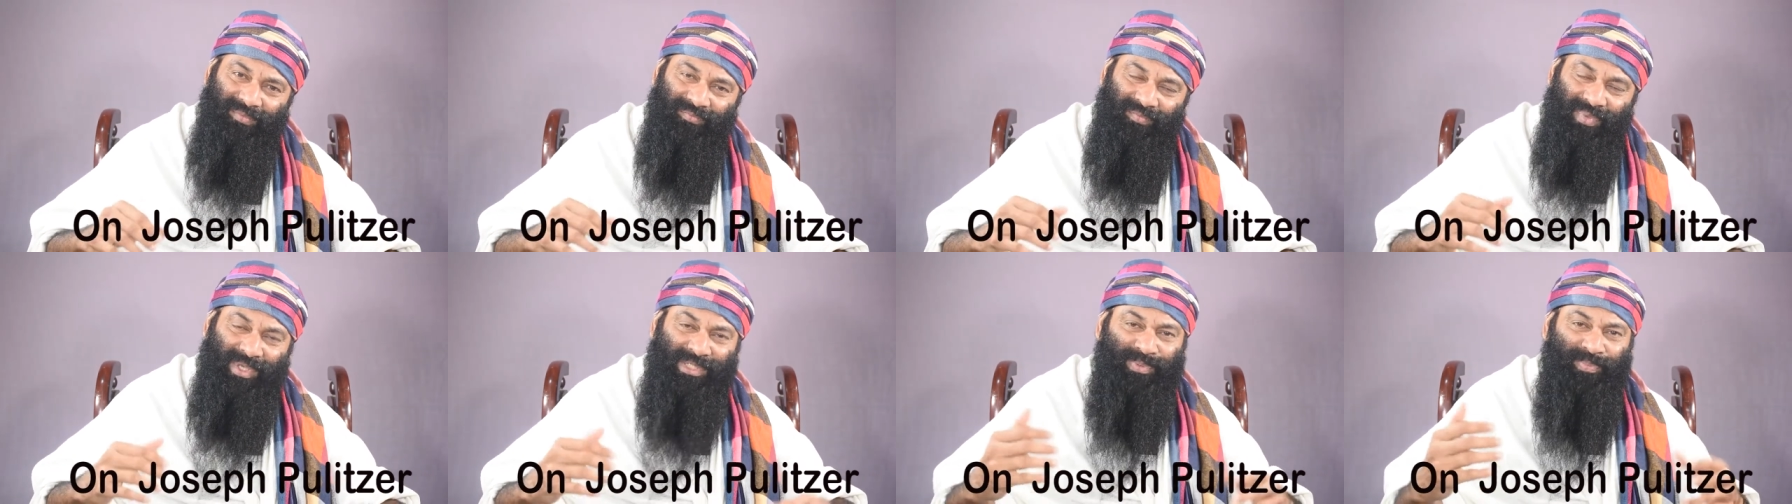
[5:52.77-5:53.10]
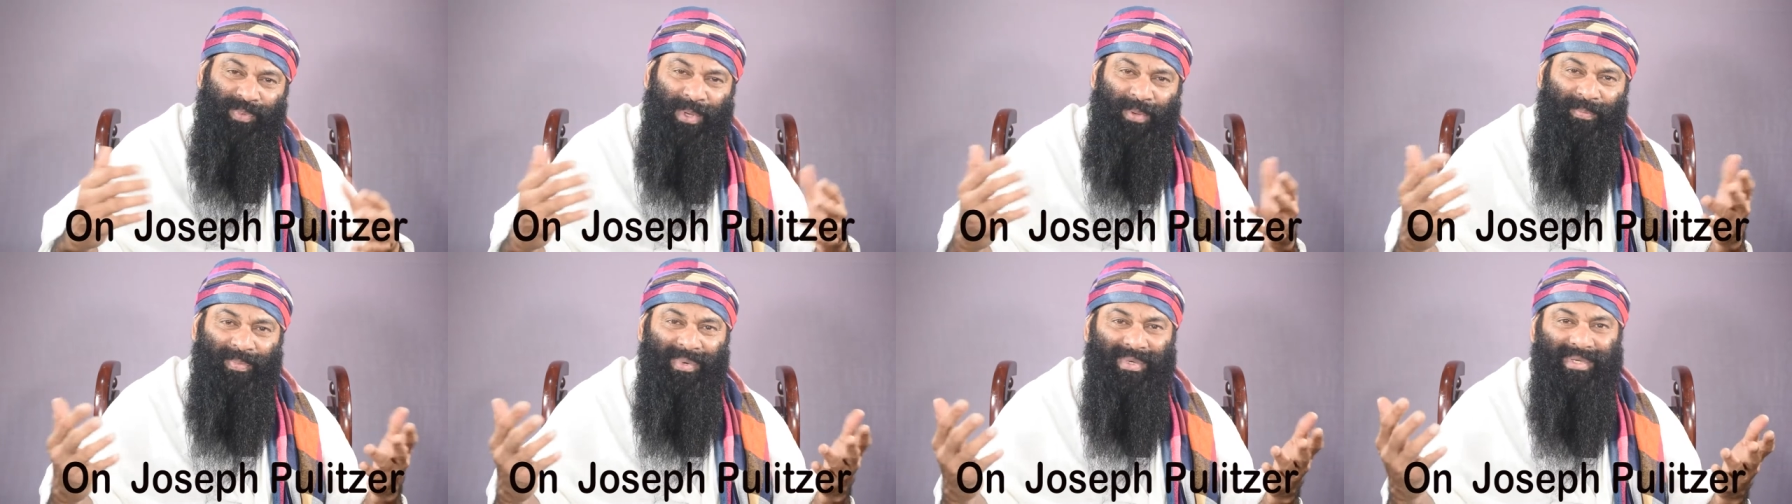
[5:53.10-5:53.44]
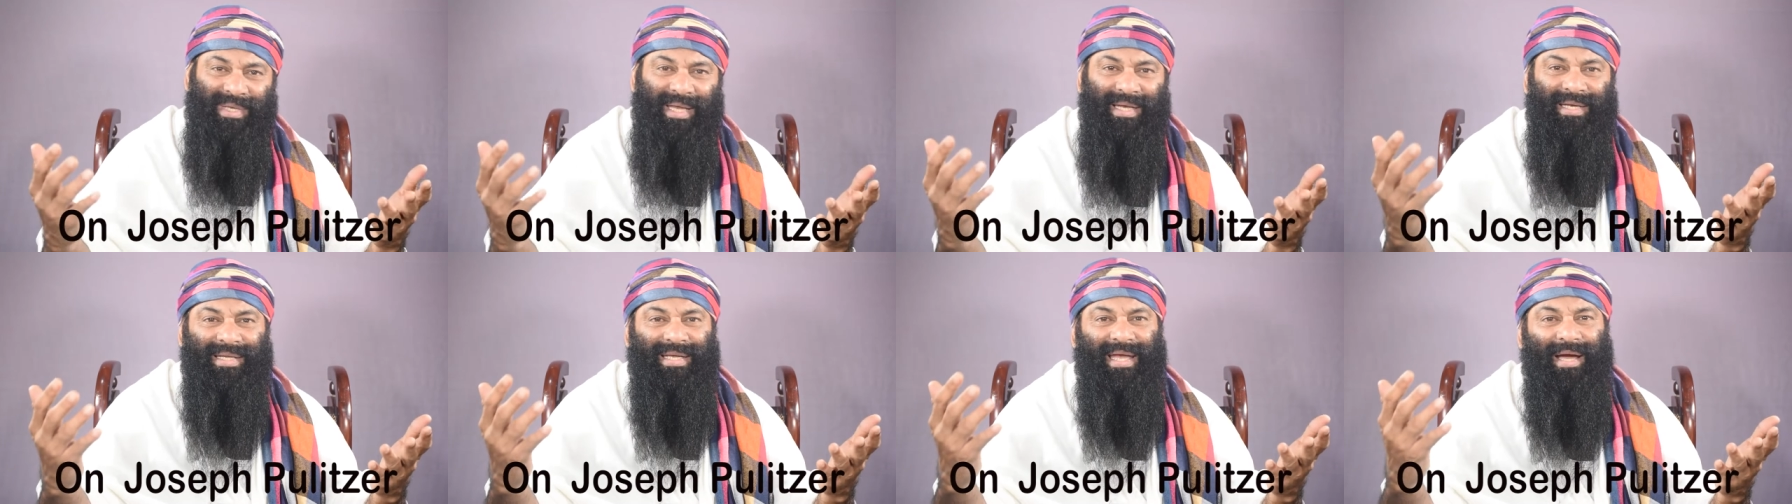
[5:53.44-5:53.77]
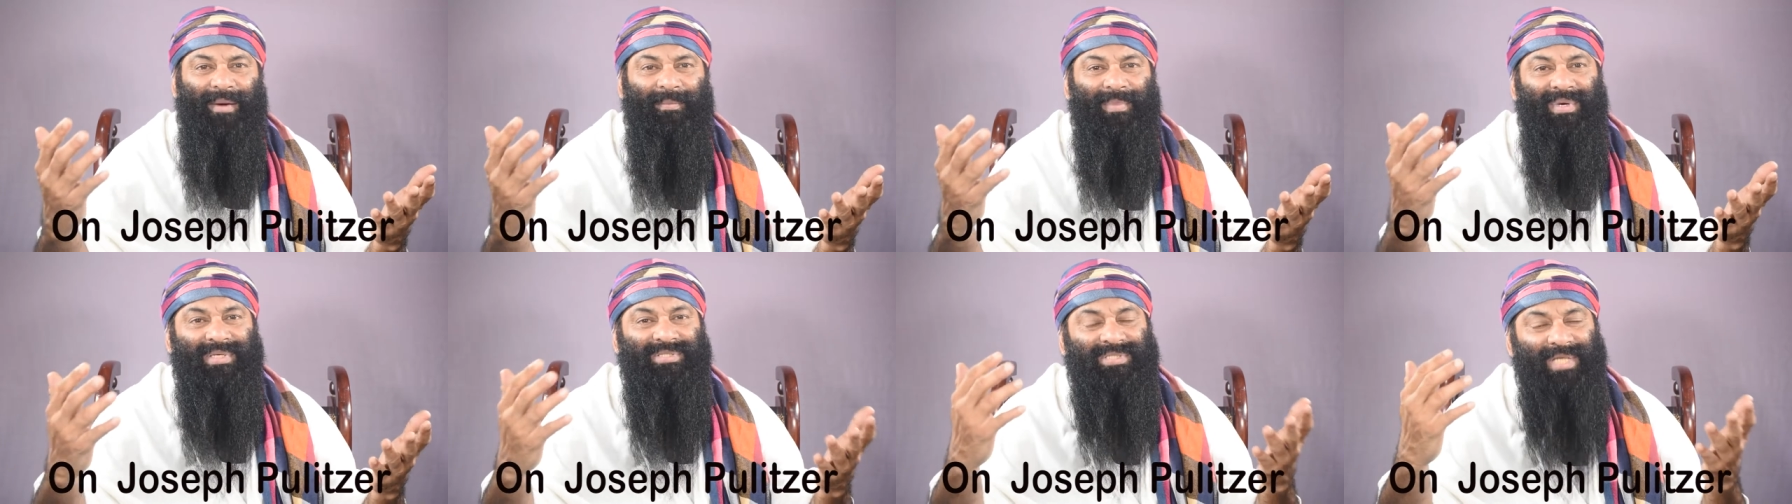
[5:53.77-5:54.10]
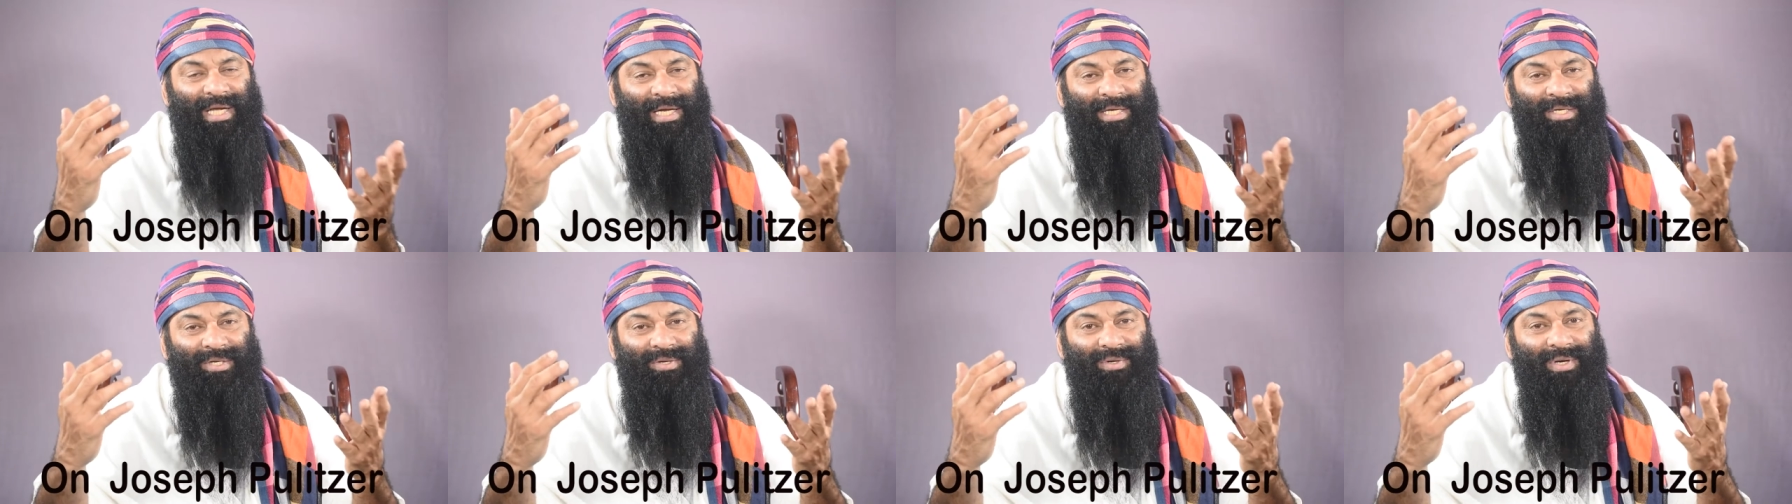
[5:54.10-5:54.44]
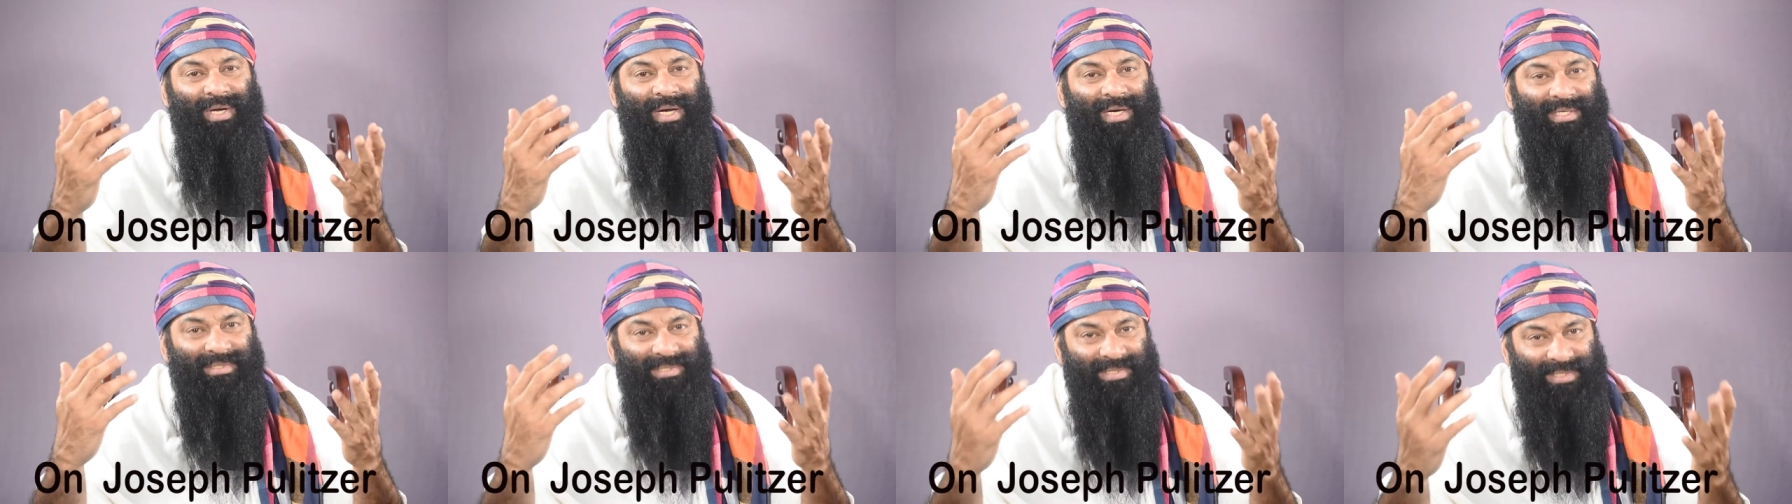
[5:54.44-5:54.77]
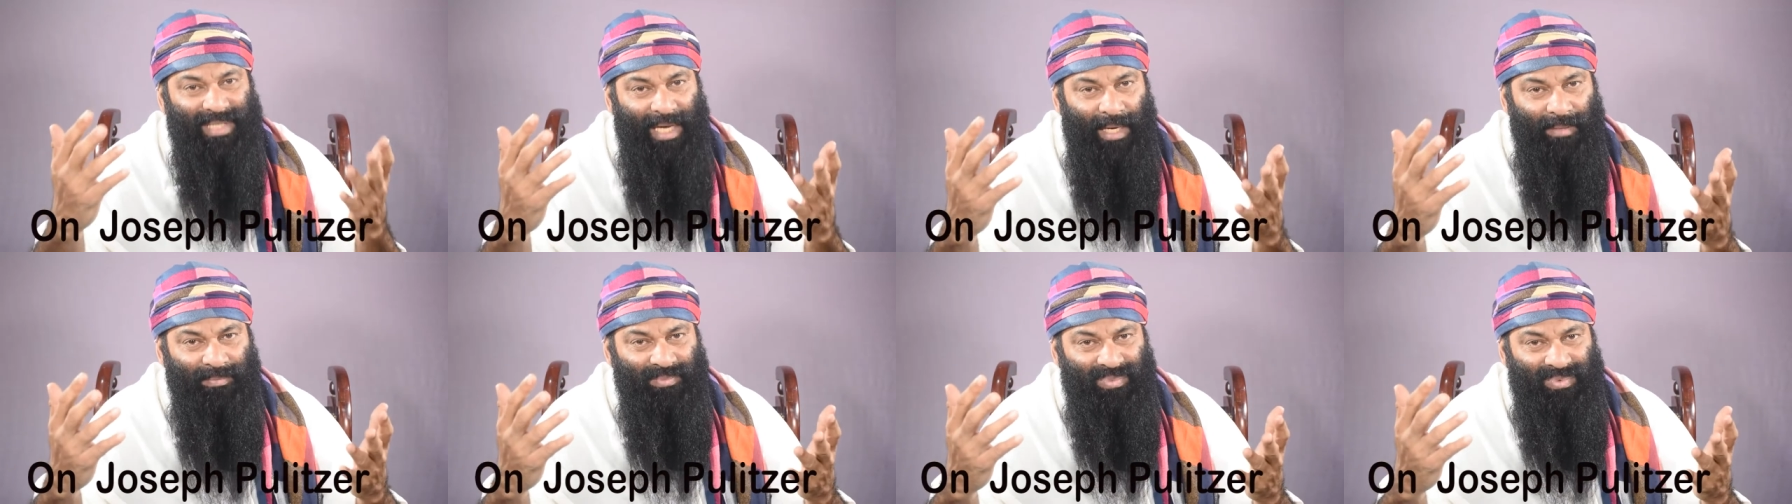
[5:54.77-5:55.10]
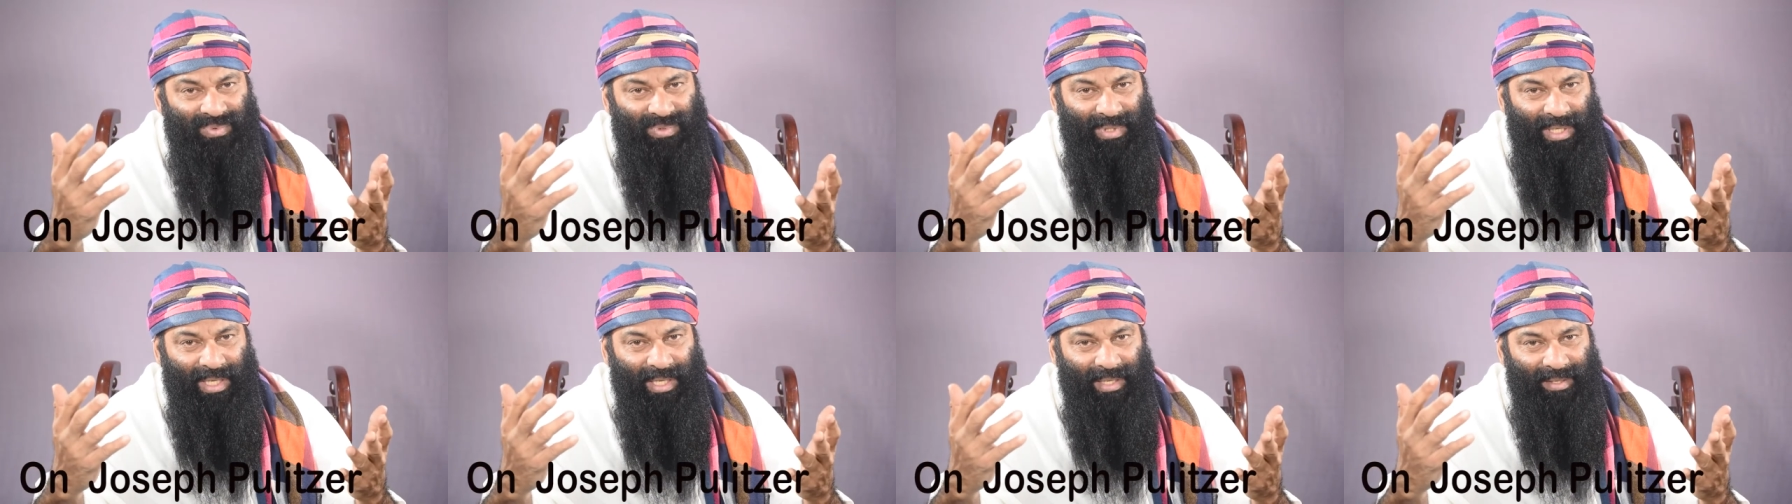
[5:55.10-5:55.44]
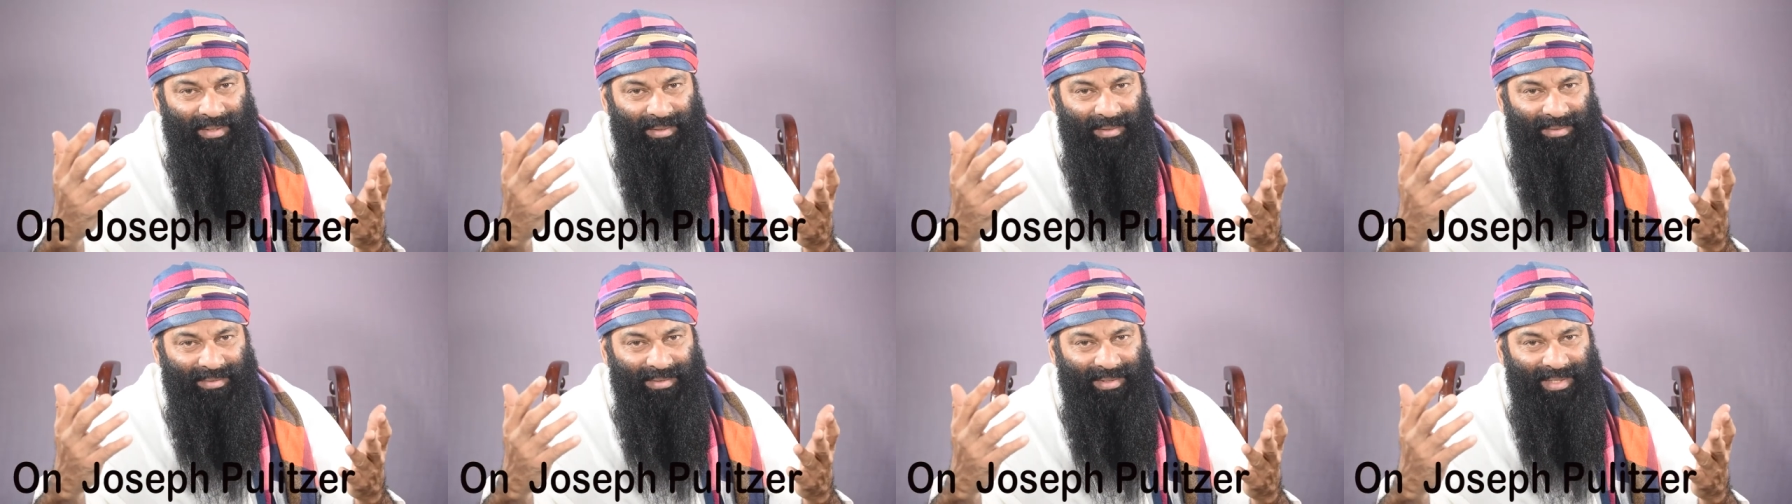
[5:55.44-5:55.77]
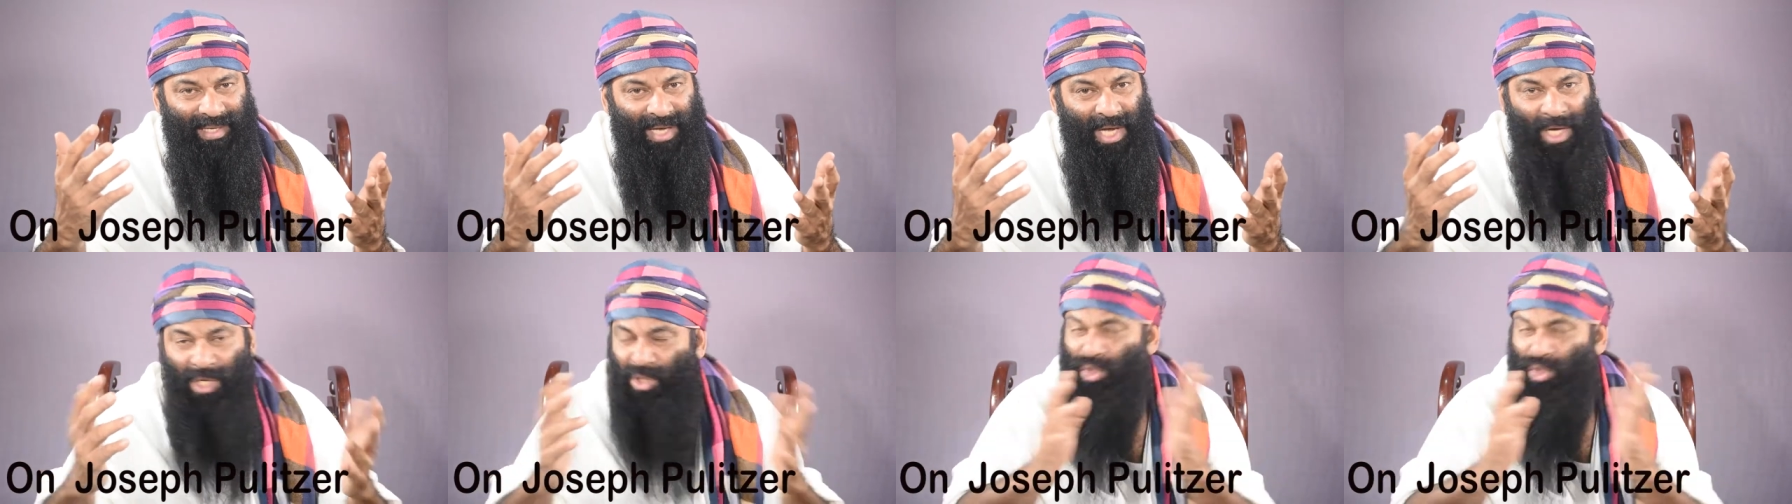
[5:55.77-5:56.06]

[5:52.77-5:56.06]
Which people can come and tell you something?